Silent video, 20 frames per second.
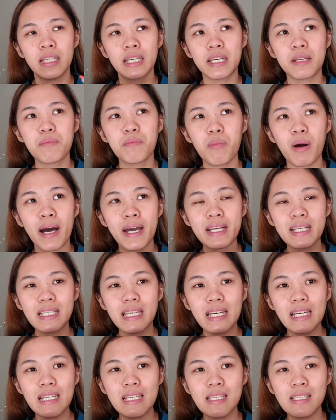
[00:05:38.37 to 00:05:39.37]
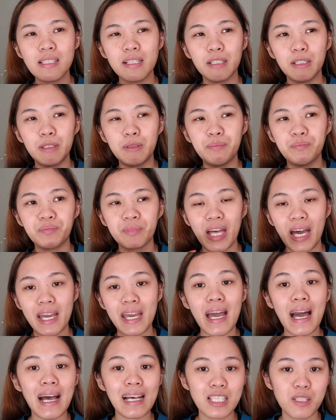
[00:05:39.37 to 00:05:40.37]
in my case, I
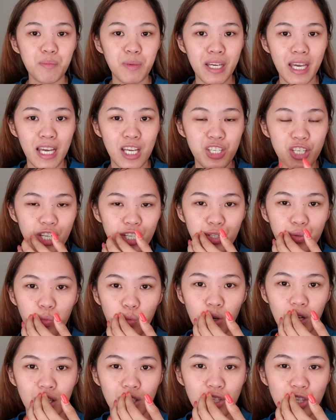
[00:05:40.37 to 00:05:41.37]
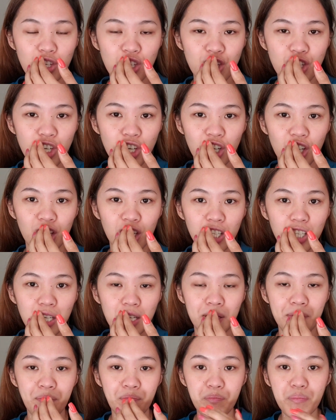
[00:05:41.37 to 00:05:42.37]
asked my agent what should
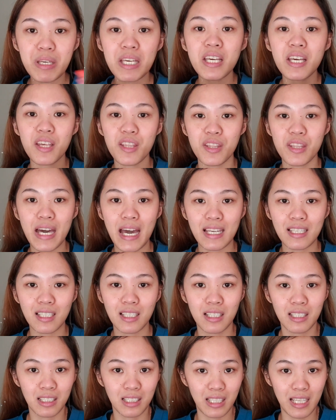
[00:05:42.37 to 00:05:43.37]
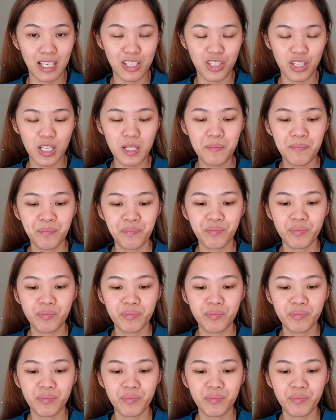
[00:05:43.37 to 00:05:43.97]
be in that letter.